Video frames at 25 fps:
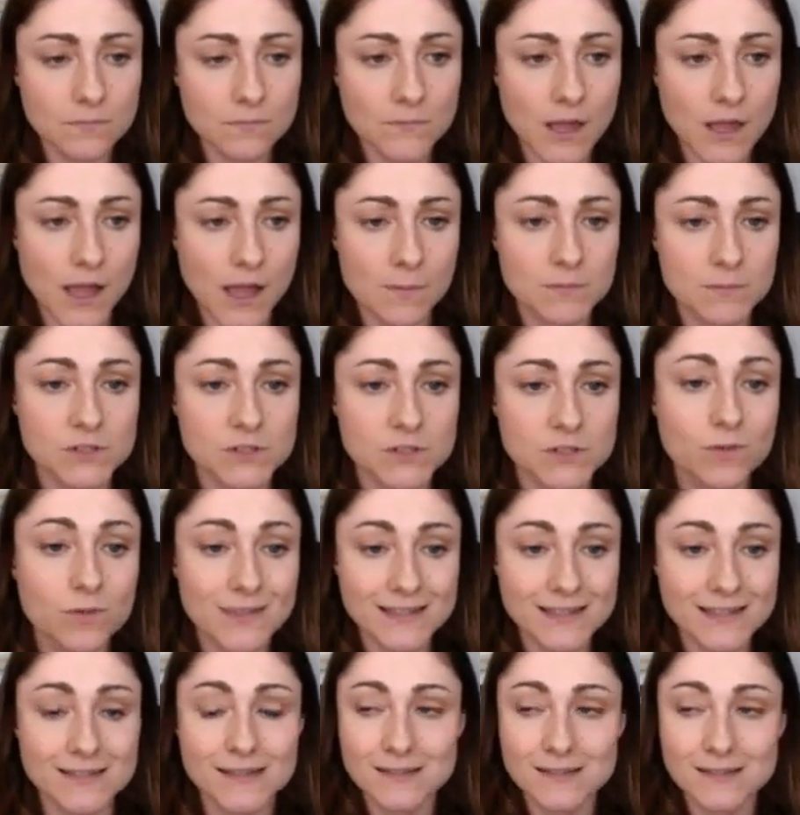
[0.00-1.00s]
So
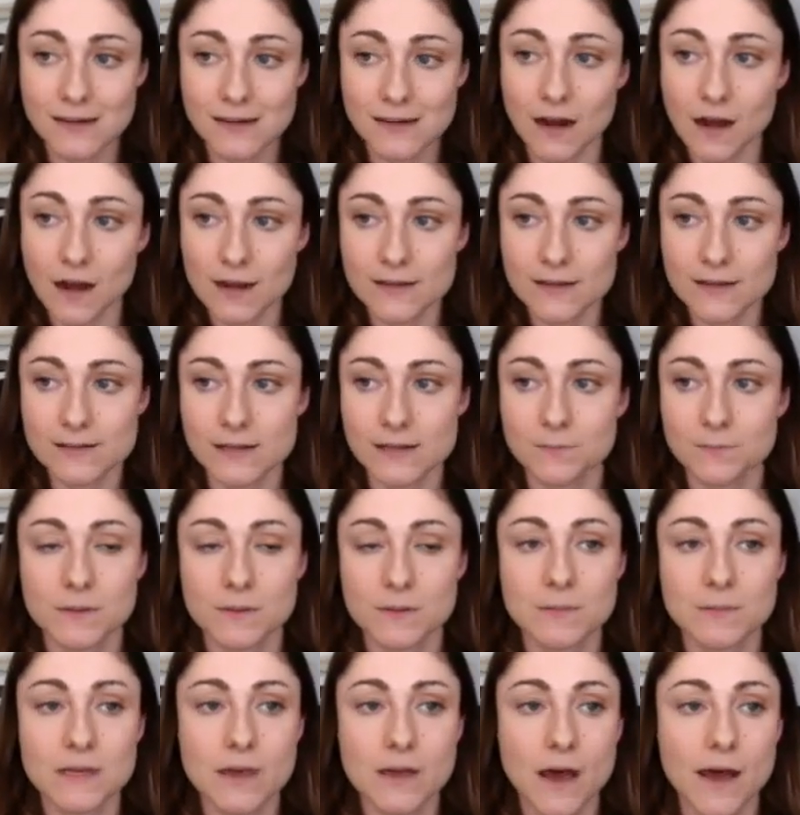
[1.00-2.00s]
this is not simply
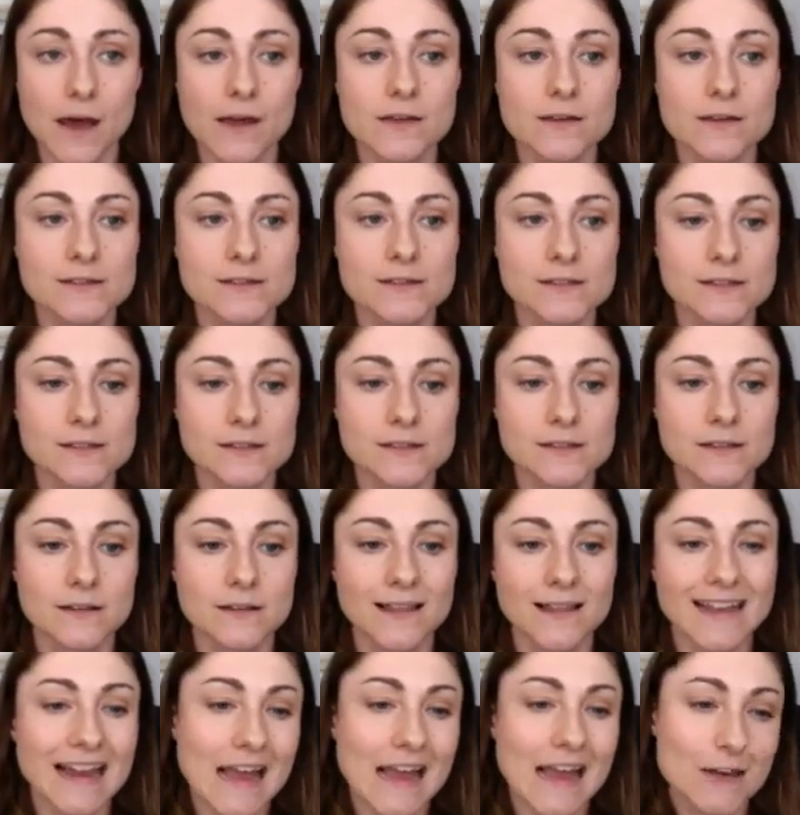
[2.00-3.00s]
because
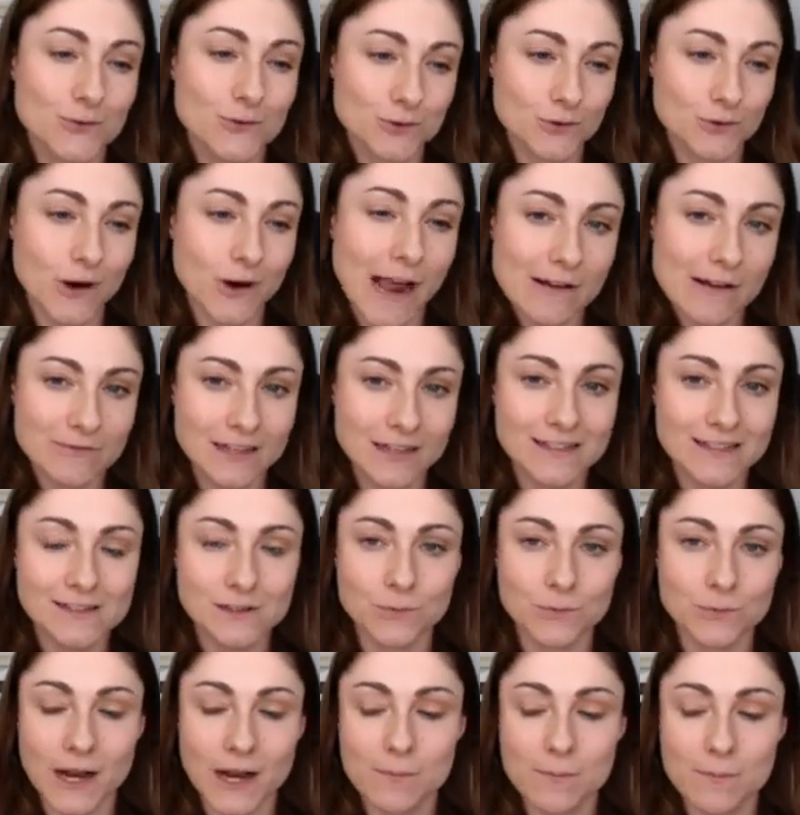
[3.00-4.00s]
like I use graphics,
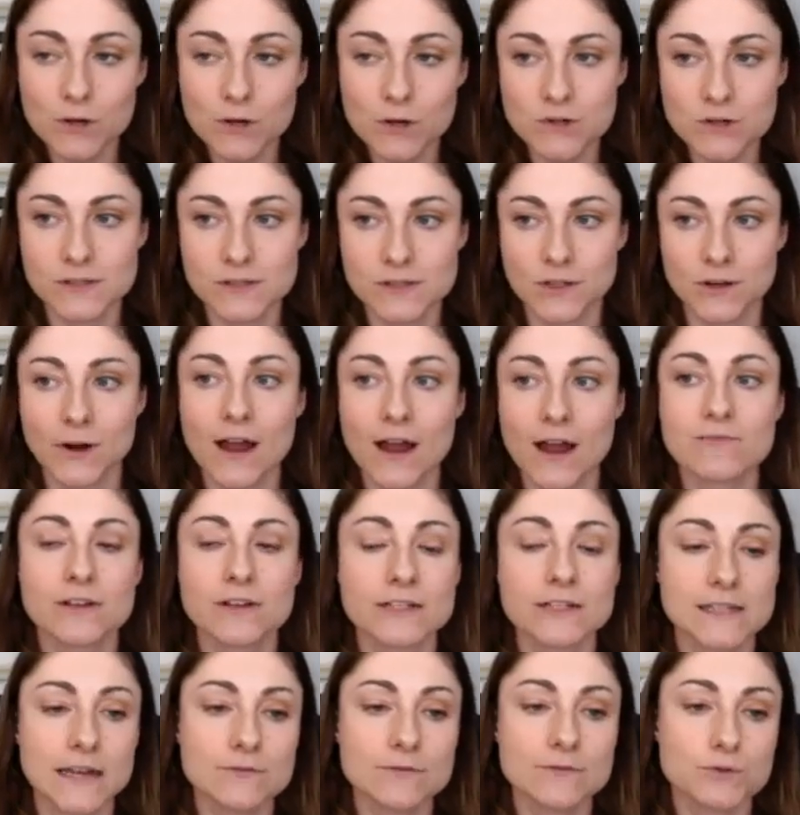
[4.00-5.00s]
and when I purchase the
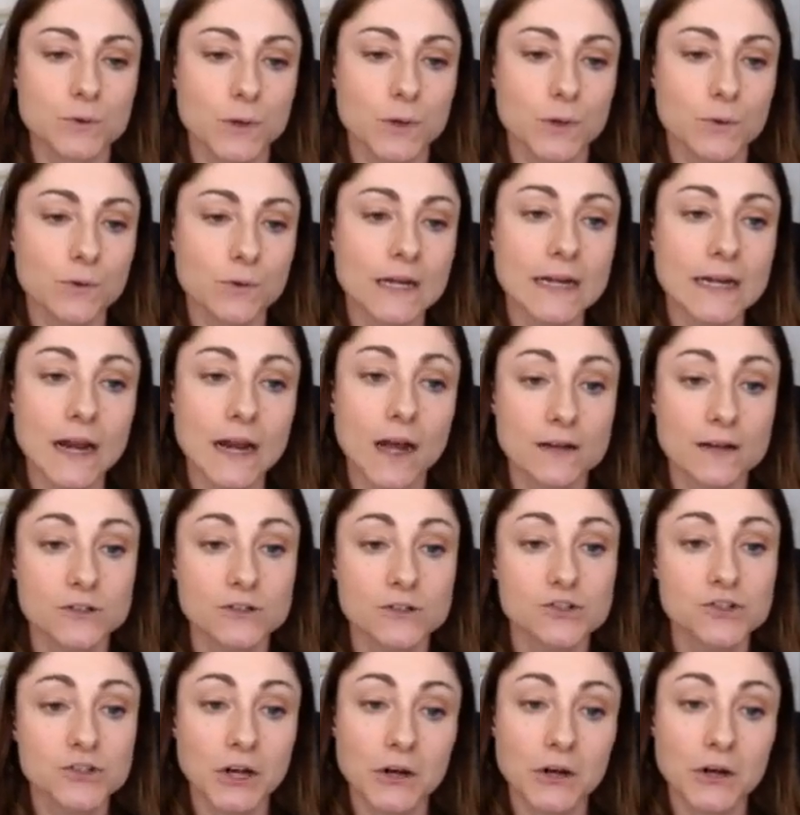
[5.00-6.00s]
graphics, I have to agree not to
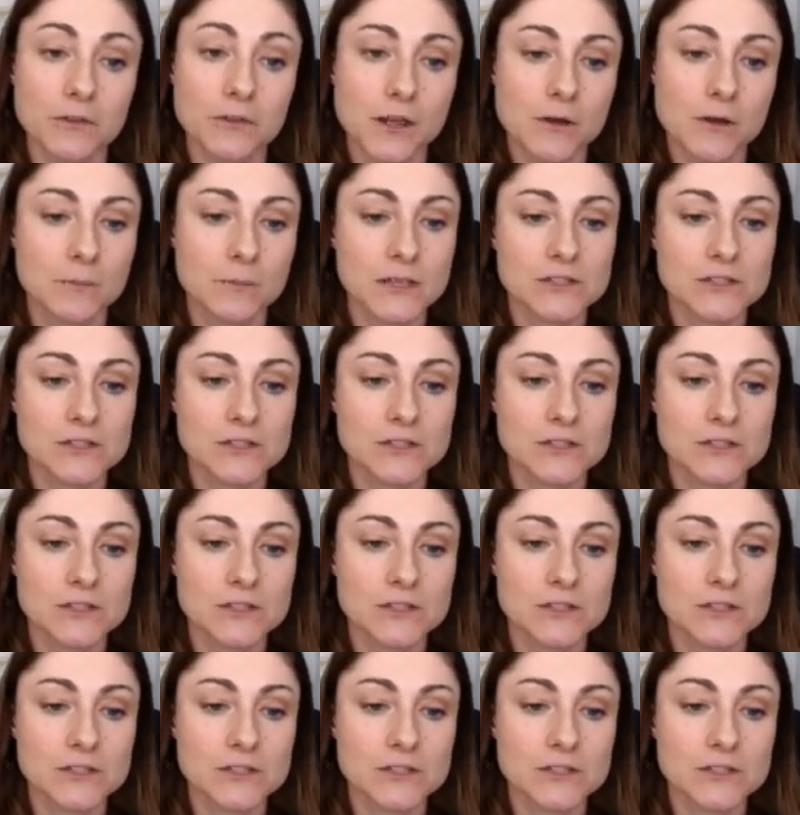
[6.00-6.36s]
share them.